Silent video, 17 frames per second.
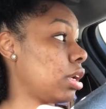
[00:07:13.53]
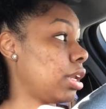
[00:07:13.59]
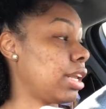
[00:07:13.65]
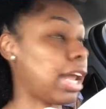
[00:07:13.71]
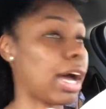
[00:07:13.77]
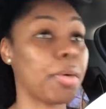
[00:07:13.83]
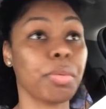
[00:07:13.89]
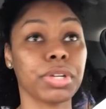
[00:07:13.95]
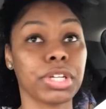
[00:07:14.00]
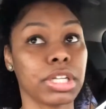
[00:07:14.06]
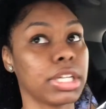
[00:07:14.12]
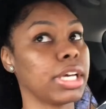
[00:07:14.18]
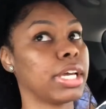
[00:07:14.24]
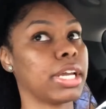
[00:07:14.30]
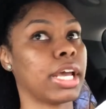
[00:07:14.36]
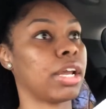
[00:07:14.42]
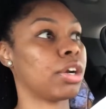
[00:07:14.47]
Not when the
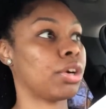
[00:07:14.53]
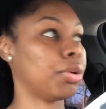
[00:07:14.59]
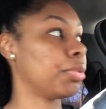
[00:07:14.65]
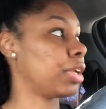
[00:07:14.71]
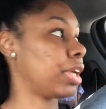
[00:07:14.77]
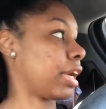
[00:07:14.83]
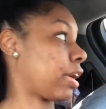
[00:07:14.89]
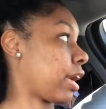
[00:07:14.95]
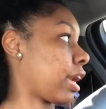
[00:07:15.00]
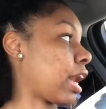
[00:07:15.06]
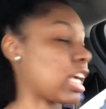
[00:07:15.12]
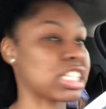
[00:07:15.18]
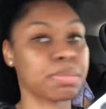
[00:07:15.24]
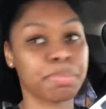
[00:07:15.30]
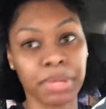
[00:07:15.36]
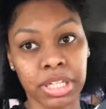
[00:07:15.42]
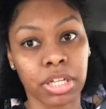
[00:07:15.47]
lid ain't on there and I
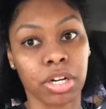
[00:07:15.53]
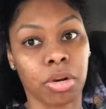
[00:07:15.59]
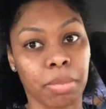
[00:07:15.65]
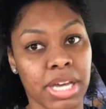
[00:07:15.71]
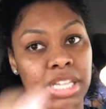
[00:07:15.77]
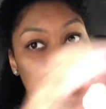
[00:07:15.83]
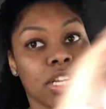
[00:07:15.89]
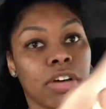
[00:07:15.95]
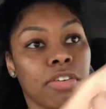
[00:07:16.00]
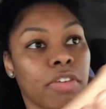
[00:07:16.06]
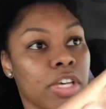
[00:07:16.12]
spill it on myself.